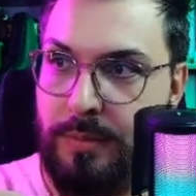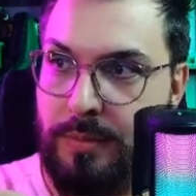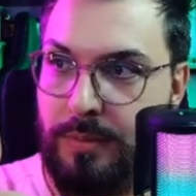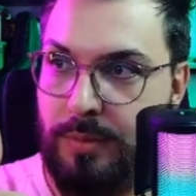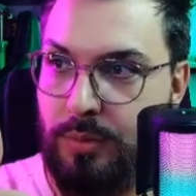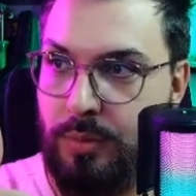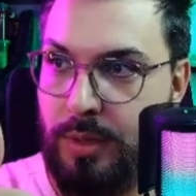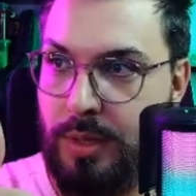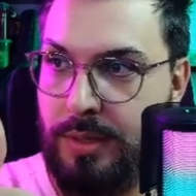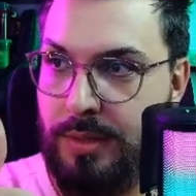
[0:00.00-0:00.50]

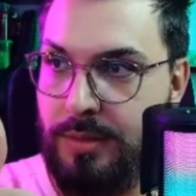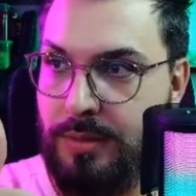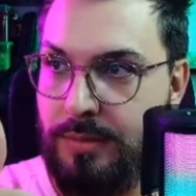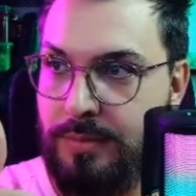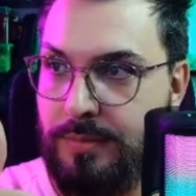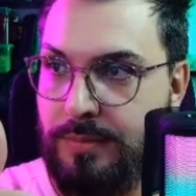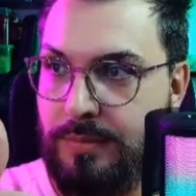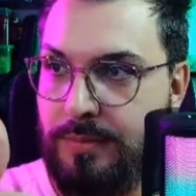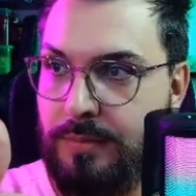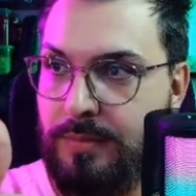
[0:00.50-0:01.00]
Great.
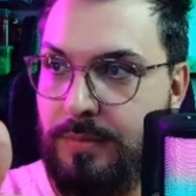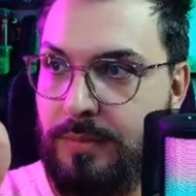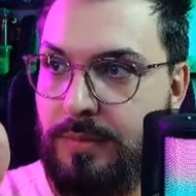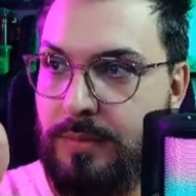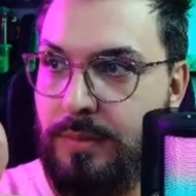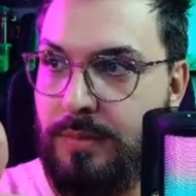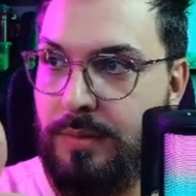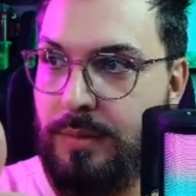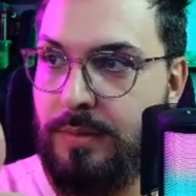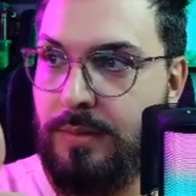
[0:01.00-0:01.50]

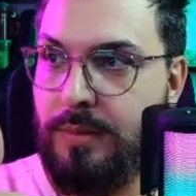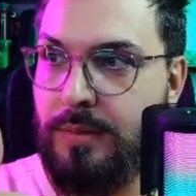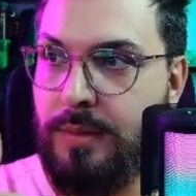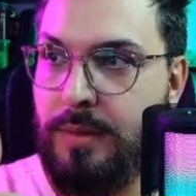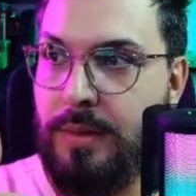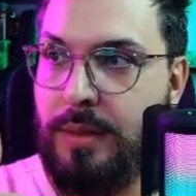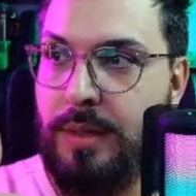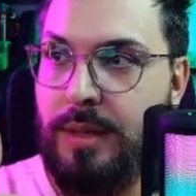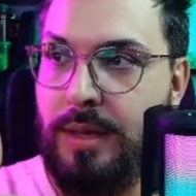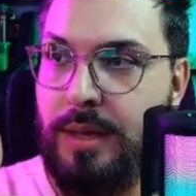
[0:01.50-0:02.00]

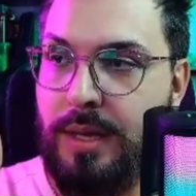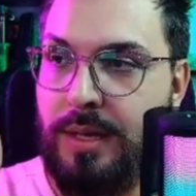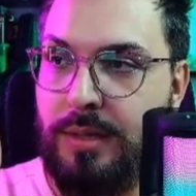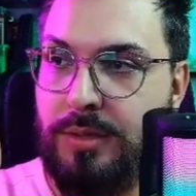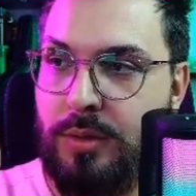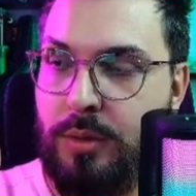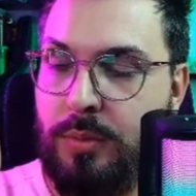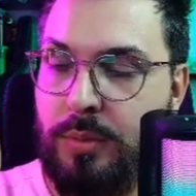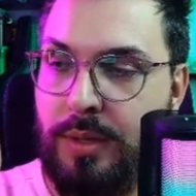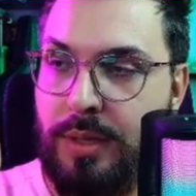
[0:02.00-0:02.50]
It has
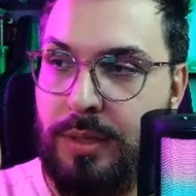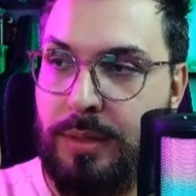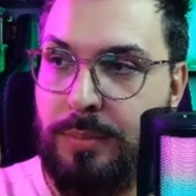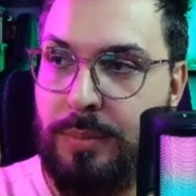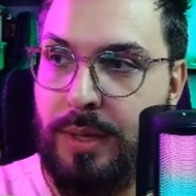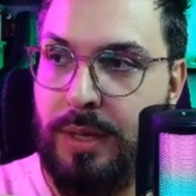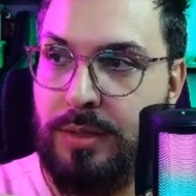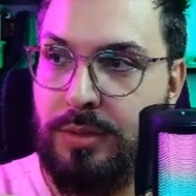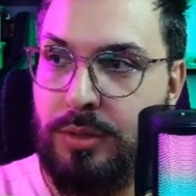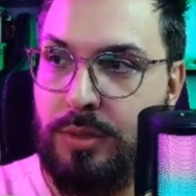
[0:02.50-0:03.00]
already
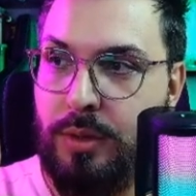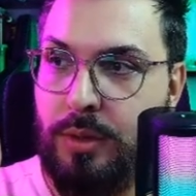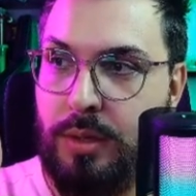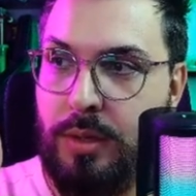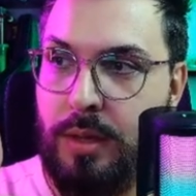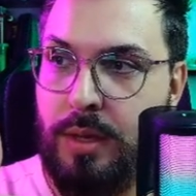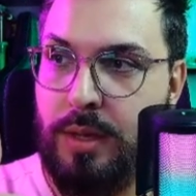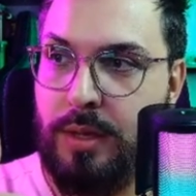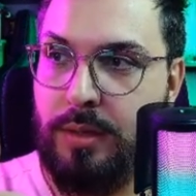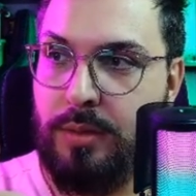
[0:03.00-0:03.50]
matched our
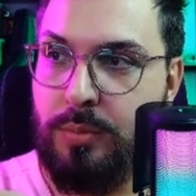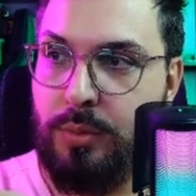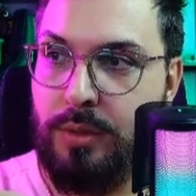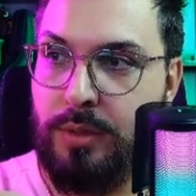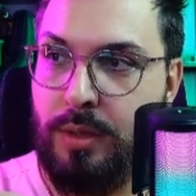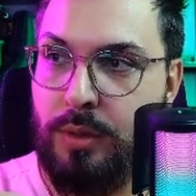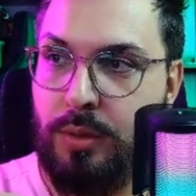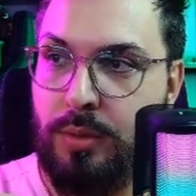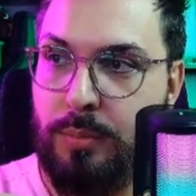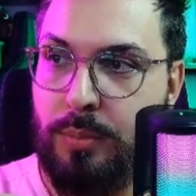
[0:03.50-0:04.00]
client with
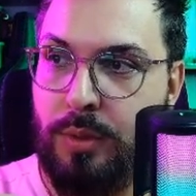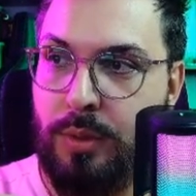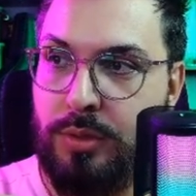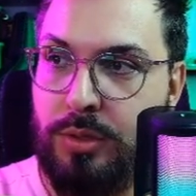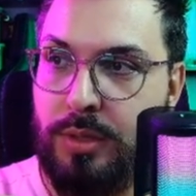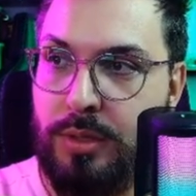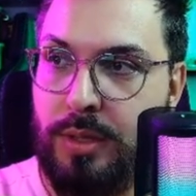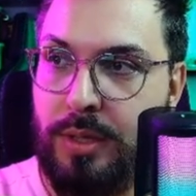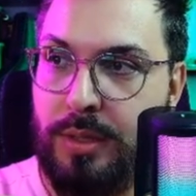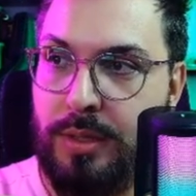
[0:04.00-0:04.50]
our
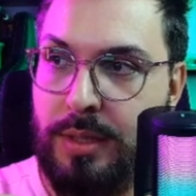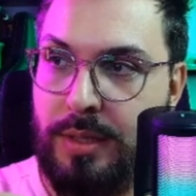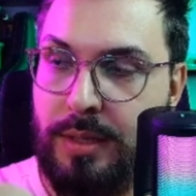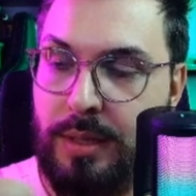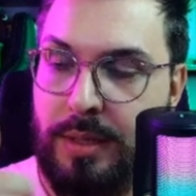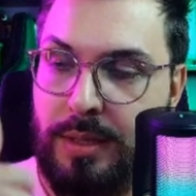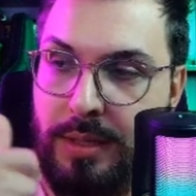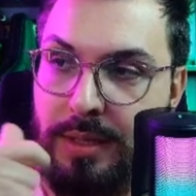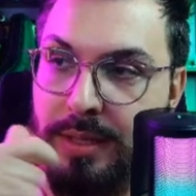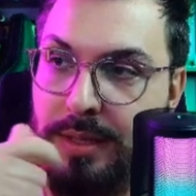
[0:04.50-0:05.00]
project ID
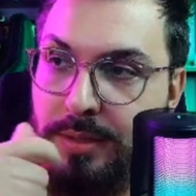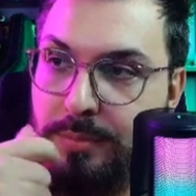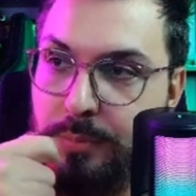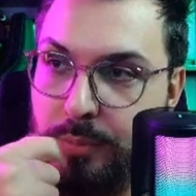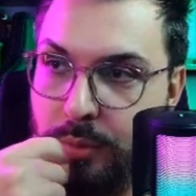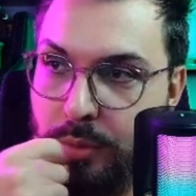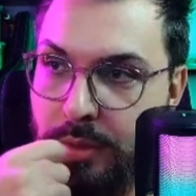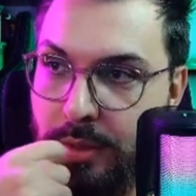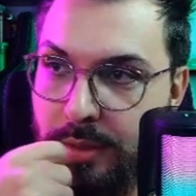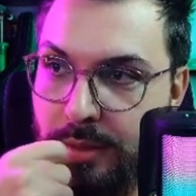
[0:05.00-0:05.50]
and the
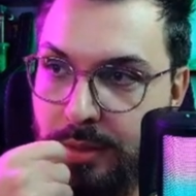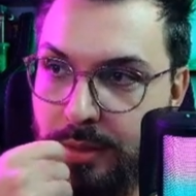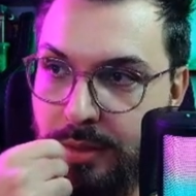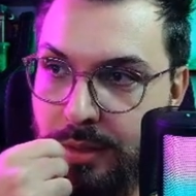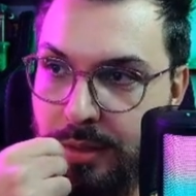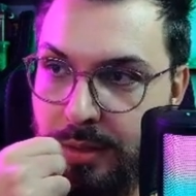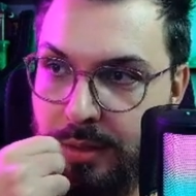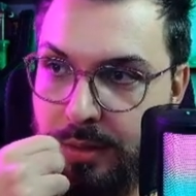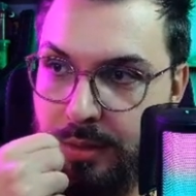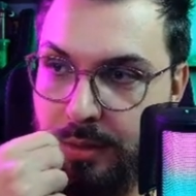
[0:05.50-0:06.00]
endpoint,
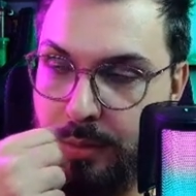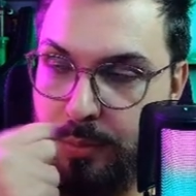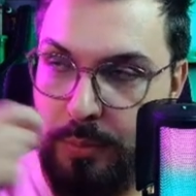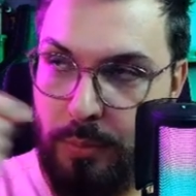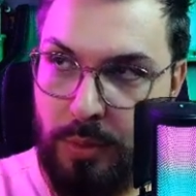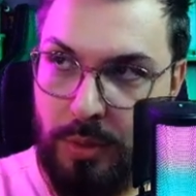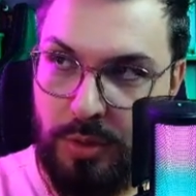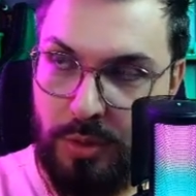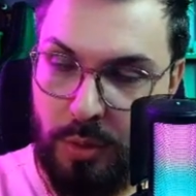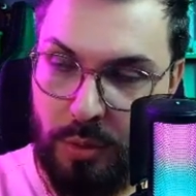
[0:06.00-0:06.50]

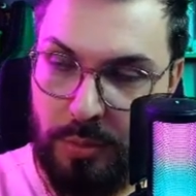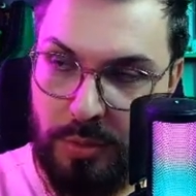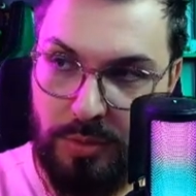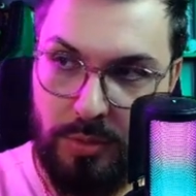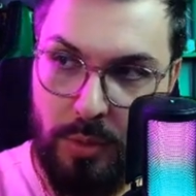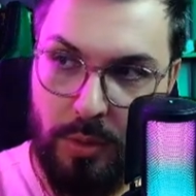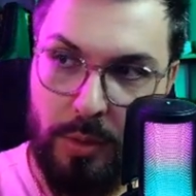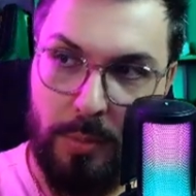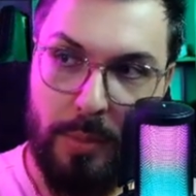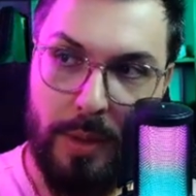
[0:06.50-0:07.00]
which goes to
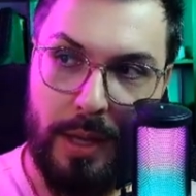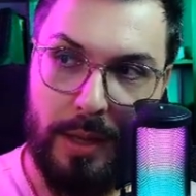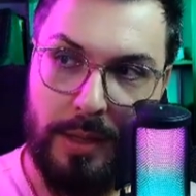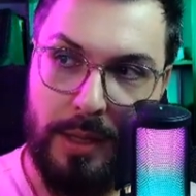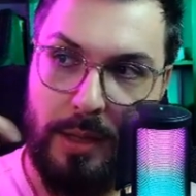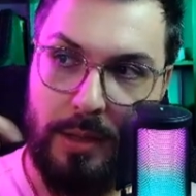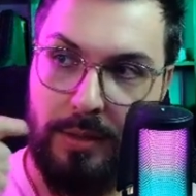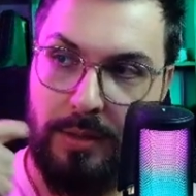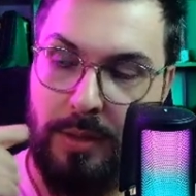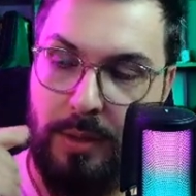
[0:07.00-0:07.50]
our
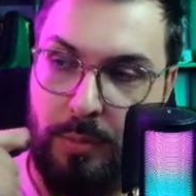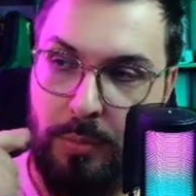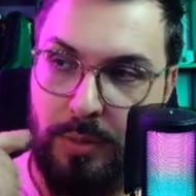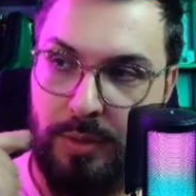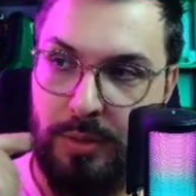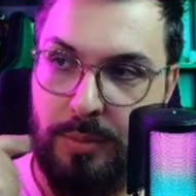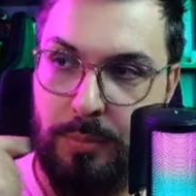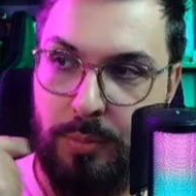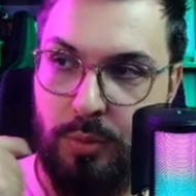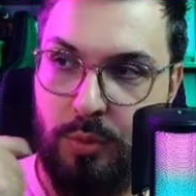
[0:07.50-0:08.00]
backend that we
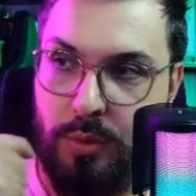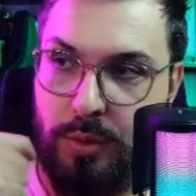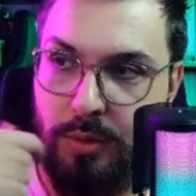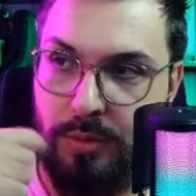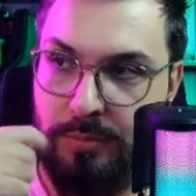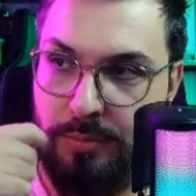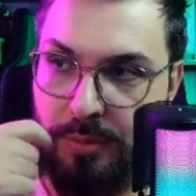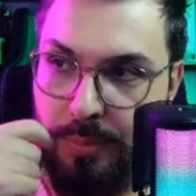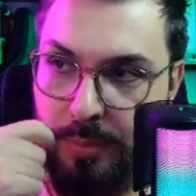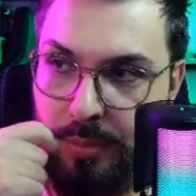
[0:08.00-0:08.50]
deployed
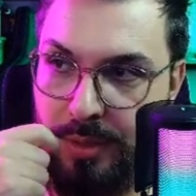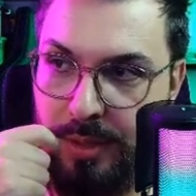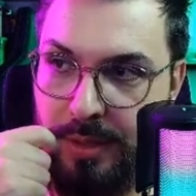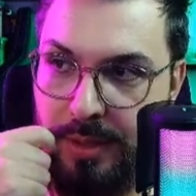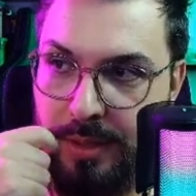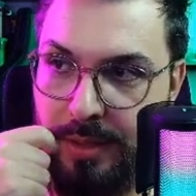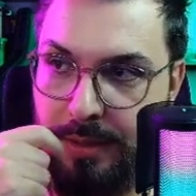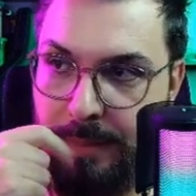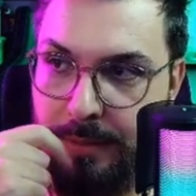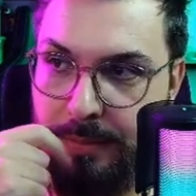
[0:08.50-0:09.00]
on
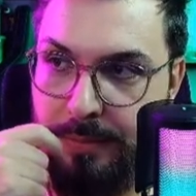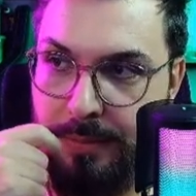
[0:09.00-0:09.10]
VPE.